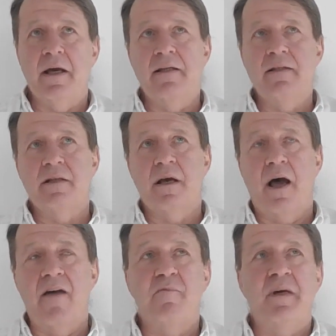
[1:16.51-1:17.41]
and
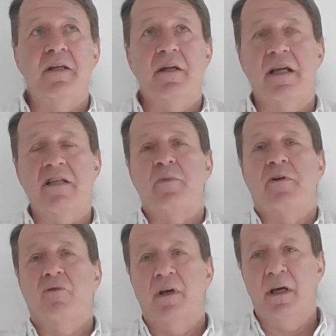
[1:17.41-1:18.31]
I've been an
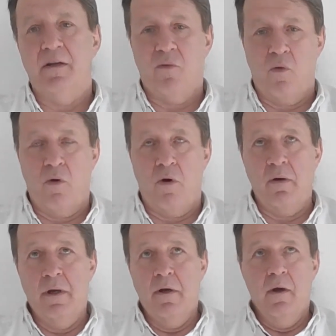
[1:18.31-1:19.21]
expatriate for